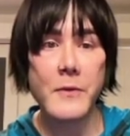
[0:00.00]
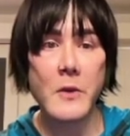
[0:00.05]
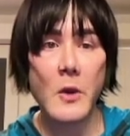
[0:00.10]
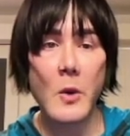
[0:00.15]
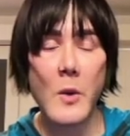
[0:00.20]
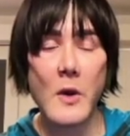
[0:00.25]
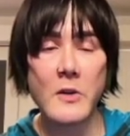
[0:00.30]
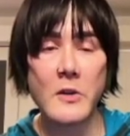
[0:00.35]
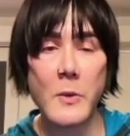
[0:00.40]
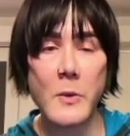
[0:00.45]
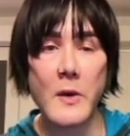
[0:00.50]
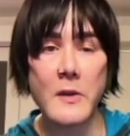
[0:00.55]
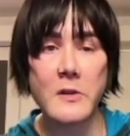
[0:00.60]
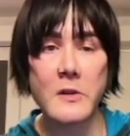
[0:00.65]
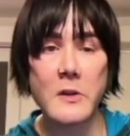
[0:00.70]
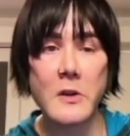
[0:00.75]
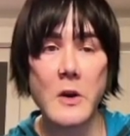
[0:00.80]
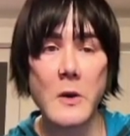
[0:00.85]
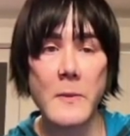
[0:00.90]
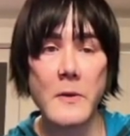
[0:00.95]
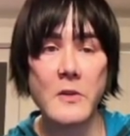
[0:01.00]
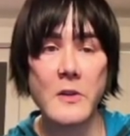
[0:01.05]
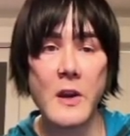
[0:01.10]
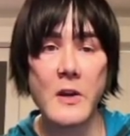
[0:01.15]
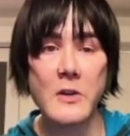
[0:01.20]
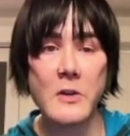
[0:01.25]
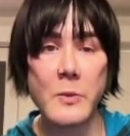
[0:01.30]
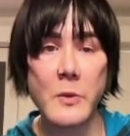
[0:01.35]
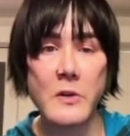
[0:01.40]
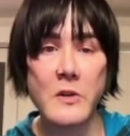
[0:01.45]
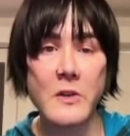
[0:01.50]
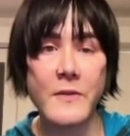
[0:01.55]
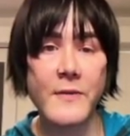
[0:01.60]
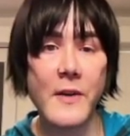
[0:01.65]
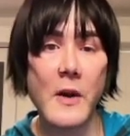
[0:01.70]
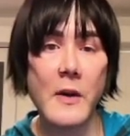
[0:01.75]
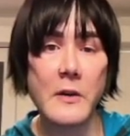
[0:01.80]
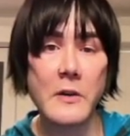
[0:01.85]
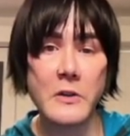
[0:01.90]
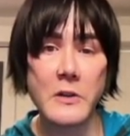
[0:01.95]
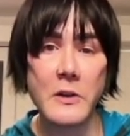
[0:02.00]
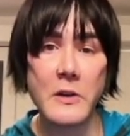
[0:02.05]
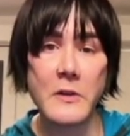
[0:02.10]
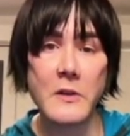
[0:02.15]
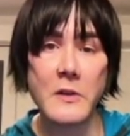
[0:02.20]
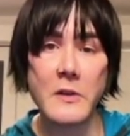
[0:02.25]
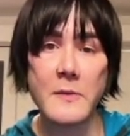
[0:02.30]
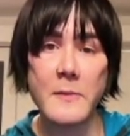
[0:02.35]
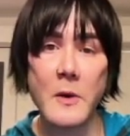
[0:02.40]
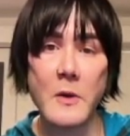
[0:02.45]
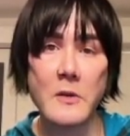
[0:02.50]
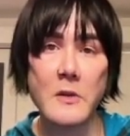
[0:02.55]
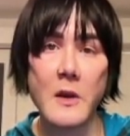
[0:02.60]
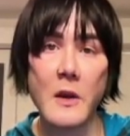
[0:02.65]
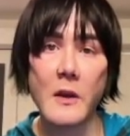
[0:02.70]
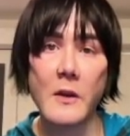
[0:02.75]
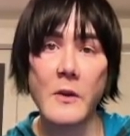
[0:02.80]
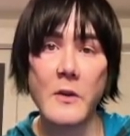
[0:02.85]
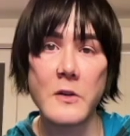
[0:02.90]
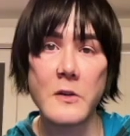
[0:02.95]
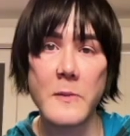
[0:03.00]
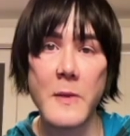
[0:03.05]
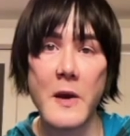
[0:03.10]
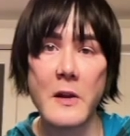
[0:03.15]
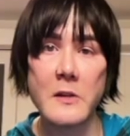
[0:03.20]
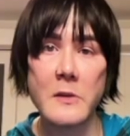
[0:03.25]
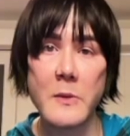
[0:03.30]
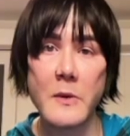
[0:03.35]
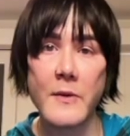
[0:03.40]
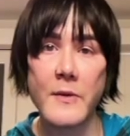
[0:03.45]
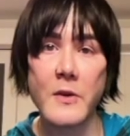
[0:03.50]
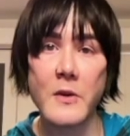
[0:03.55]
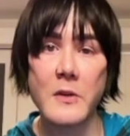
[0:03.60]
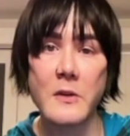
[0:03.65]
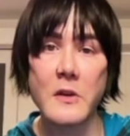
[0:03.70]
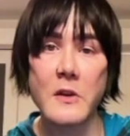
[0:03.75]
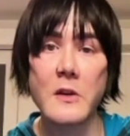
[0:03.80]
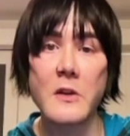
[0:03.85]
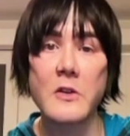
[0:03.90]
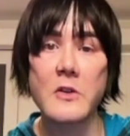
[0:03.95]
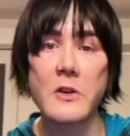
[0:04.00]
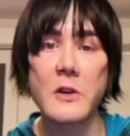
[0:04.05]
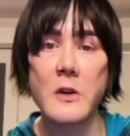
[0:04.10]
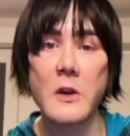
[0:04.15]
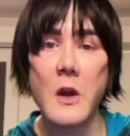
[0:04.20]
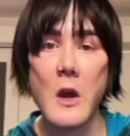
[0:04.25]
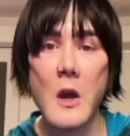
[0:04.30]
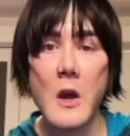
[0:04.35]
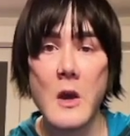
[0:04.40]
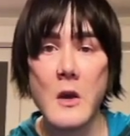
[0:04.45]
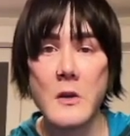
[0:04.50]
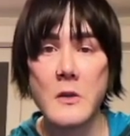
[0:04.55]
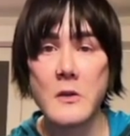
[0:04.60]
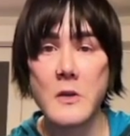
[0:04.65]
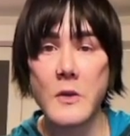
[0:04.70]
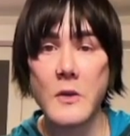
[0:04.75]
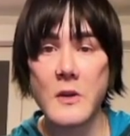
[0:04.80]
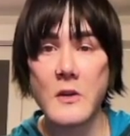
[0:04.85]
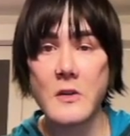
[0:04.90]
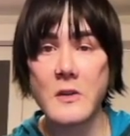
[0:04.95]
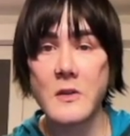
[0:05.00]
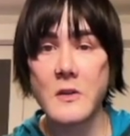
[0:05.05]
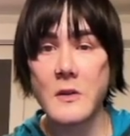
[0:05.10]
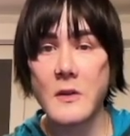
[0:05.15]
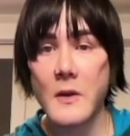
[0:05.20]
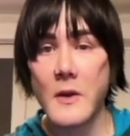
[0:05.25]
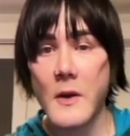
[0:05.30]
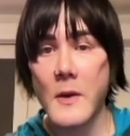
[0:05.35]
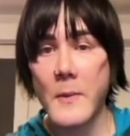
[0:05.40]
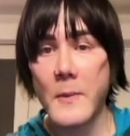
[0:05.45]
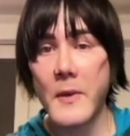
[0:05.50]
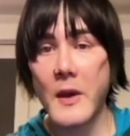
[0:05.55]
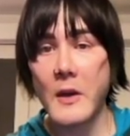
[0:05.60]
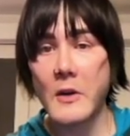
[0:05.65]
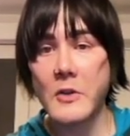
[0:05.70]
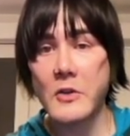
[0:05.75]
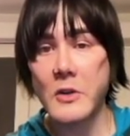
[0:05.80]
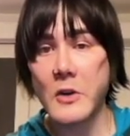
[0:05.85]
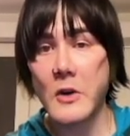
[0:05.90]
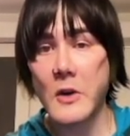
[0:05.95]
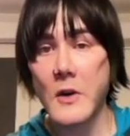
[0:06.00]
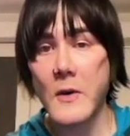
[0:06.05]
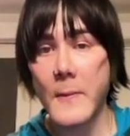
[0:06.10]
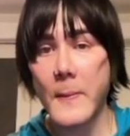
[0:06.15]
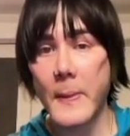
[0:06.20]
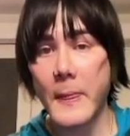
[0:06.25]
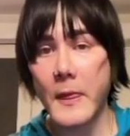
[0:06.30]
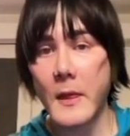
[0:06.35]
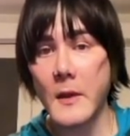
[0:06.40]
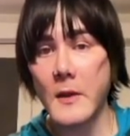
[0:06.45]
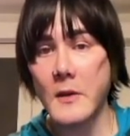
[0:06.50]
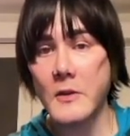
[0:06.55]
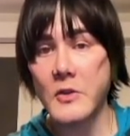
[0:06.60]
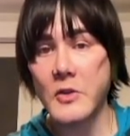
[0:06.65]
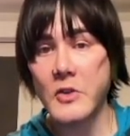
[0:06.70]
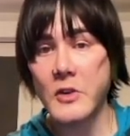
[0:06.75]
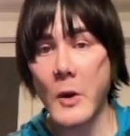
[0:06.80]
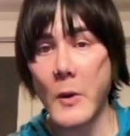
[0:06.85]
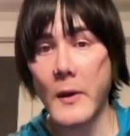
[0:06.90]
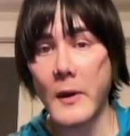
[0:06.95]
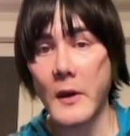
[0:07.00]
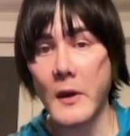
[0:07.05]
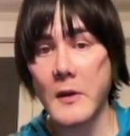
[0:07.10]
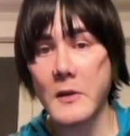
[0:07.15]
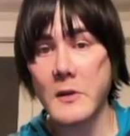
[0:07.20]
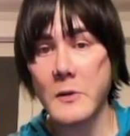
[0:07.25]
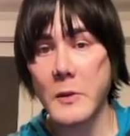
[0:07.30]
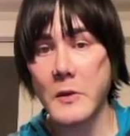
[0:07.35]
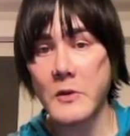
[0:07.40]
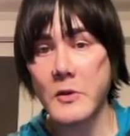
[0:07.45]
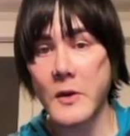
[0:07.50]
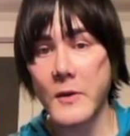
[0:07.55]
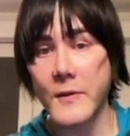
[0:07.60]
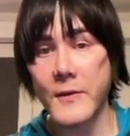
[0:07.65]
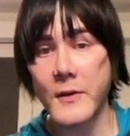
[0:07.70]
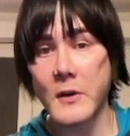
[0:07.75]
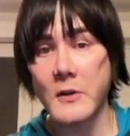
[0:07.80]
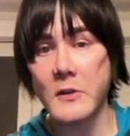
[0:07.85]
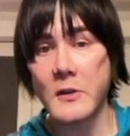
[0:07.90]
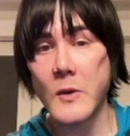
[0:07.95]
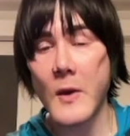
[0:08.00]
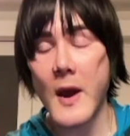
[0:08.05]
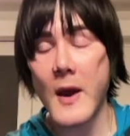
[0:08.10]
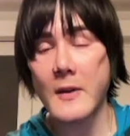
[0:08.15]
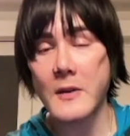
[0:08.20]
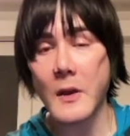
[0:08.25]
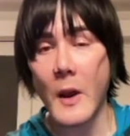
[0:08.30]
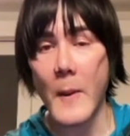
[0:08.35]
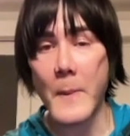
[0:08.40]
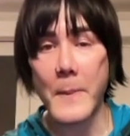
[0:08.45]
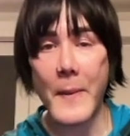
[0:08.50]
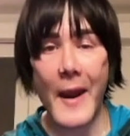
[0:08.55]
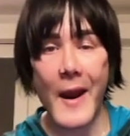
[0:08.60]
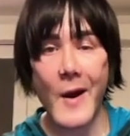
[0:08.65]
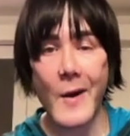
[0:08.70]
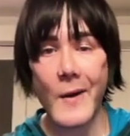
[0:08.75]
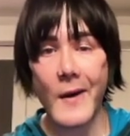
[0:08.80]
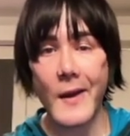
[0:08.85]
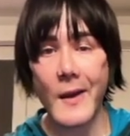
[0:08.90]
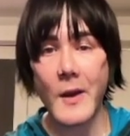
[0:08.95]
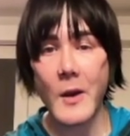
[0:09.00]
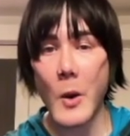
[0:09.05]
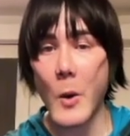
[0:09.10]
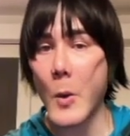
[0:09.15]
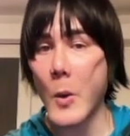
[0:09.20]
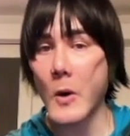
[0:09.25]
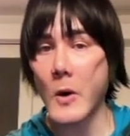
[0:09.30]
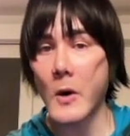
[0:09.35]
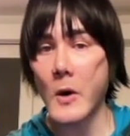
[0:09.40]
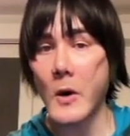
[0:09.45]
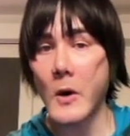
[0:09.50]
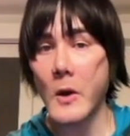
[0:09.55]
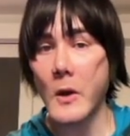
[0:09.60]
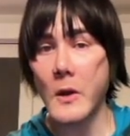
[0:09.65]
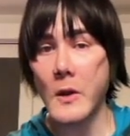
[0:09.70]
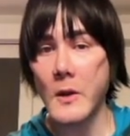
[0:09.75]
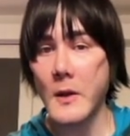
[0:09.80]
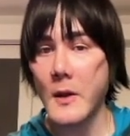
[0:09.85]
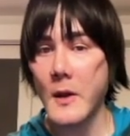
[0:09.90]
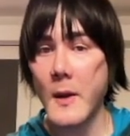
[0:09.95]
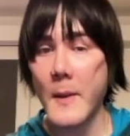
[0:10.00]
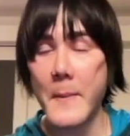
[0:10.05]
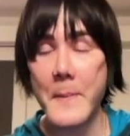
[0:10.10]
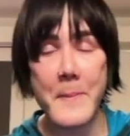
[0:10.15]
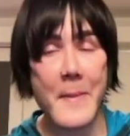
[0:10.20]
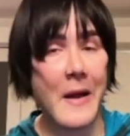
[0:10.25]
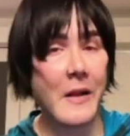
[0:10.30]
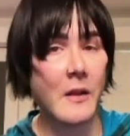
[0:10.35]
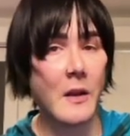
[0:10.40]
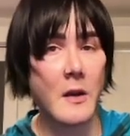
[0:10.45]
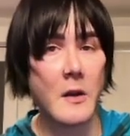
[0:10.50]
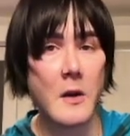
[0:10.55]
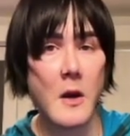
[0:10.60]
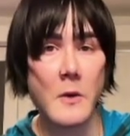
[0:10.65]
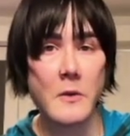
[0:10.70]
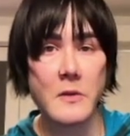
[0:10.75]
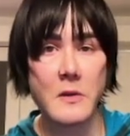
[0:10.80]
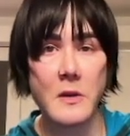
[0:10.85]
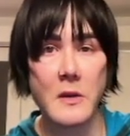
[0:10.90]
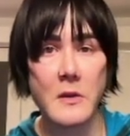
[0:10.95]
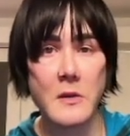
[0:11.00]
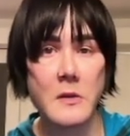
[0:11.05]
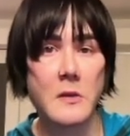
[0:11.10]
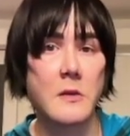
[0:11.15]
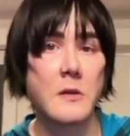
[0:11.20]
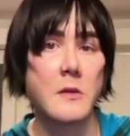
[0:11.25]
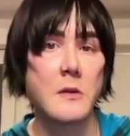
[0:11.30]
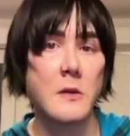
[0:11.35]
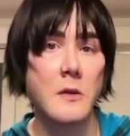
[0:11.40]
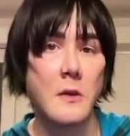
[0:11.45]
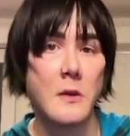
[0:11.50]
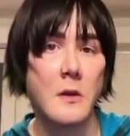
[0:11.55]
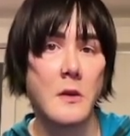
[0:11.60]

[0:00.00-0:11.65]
Question wants to know mutation which the following genes is most likely responsible for his condition. So this picture is showing us what's referred to as perioral melanosis.